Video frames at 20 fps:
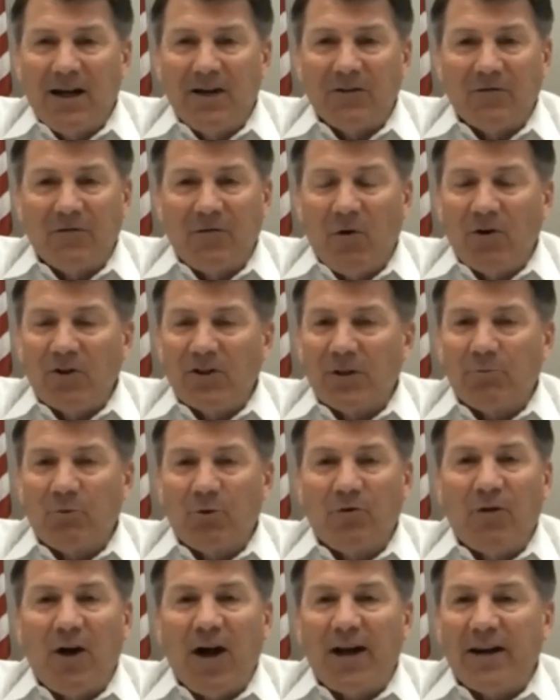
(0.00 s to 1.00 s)
and the folks that
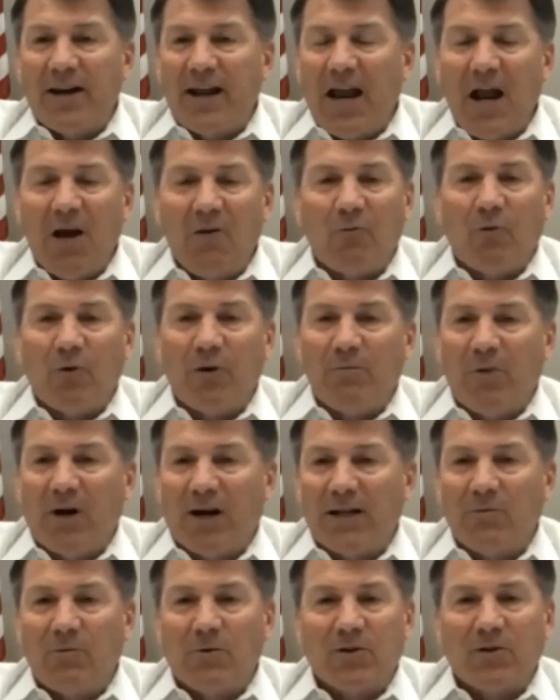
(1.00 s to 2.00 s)
provide
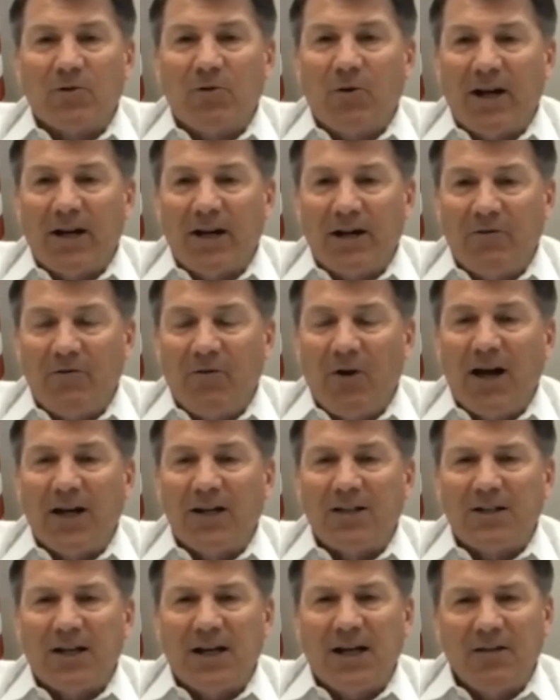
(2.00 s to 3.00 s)
everybody with great
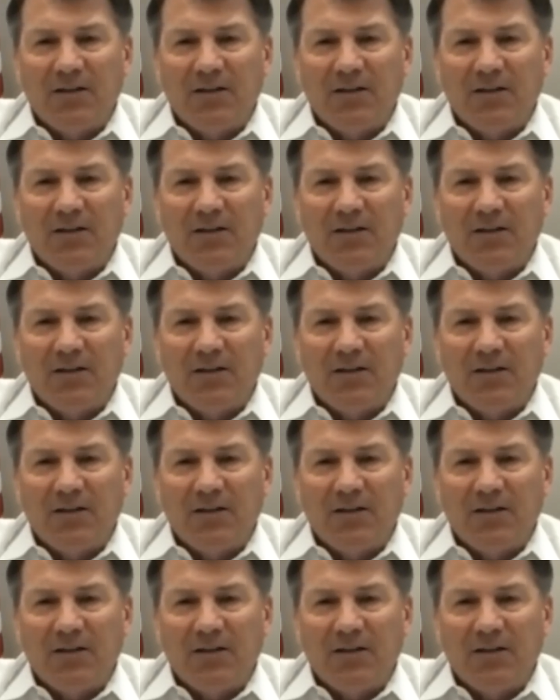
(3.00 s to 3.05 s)
advice